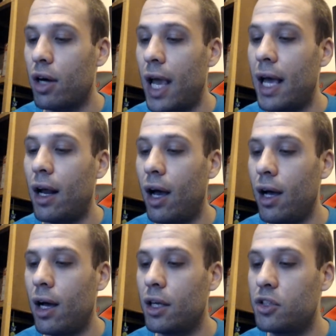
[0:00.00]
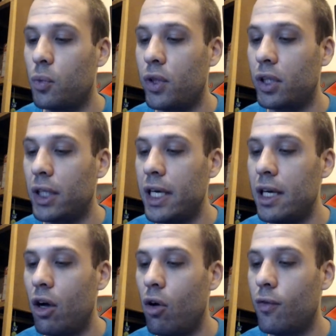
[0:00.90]
at odds with
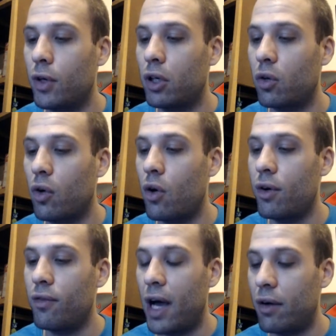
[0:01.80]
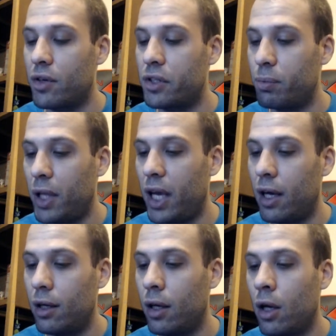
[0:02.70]
league over coronavirus
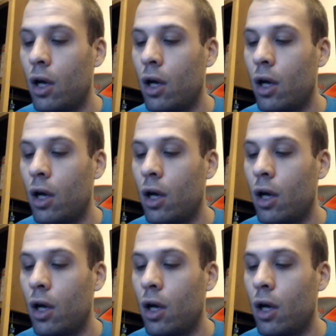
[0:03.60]
plan.